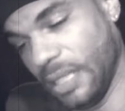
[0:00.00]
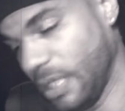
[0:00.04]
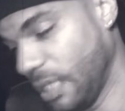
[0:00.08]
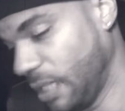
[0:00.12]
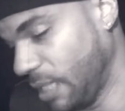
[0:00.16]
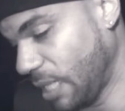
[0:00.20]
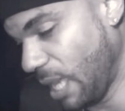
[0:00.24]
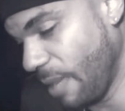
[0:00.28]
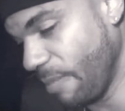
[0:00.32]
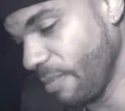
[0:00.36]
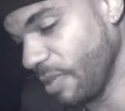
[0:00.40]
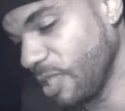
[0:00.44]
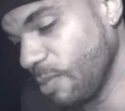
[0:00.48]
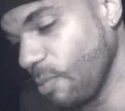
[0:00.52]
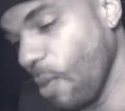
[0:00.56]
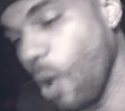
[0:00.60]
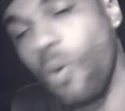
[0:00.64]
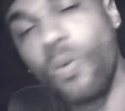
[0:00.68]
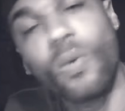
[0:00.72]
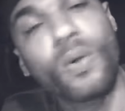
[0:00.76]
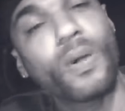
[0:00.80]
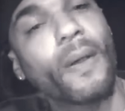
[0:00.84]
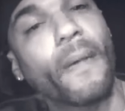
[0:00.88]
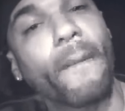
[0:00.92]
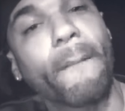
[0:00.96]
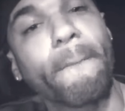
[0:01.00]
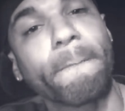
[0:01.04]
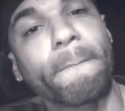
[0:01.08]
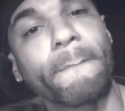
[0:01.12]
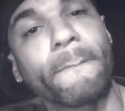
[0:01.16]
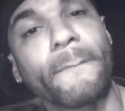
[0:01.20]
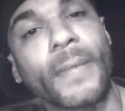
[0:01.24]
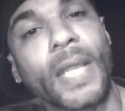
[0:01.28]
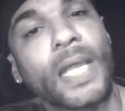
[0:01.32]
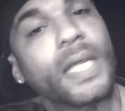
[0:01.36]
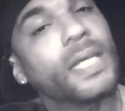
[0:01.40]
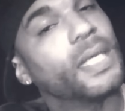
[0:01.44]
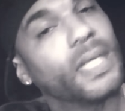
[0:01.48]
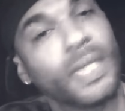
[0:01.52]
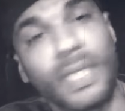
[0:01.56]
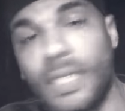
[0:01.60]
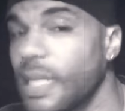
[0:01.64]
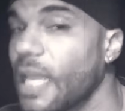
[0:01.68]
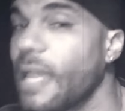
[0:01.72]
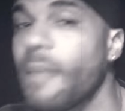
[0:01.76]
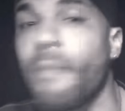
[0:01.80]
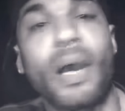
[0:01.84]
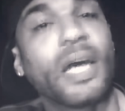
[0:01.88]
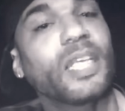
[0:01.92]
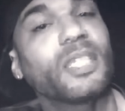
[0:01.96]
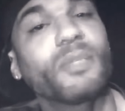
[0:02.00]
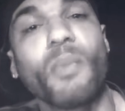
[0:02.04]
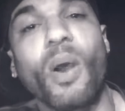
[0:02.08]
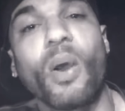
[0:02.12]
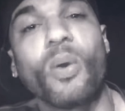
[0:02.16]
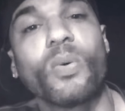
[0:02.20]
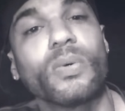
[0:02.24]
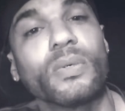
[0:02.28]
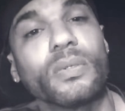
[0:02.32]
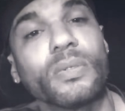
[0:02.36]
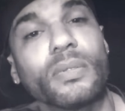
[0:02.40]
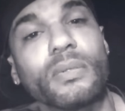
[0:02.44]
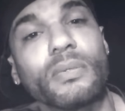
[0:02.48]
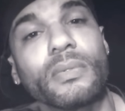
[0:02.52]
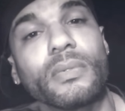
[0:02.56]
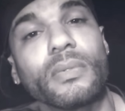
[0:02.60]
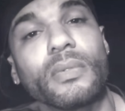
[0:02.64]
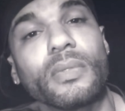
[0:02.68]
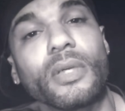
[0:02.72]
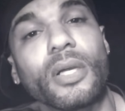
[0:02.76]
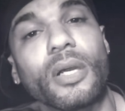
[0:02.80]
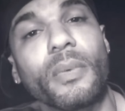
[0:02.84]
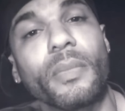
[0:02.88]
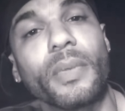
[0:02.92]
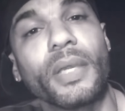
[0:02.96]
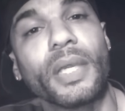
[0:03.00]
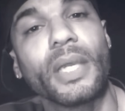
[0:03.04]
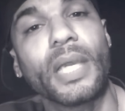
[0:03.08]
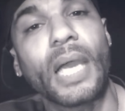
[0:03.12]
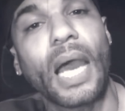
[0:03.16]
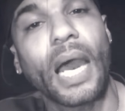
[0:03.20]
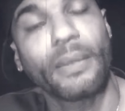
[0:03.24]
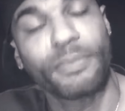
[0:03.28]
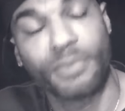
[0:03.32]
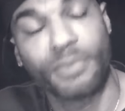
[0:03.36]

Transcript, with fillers: this ain't my smoke. This ain't my smoke. You know what I mean? I'm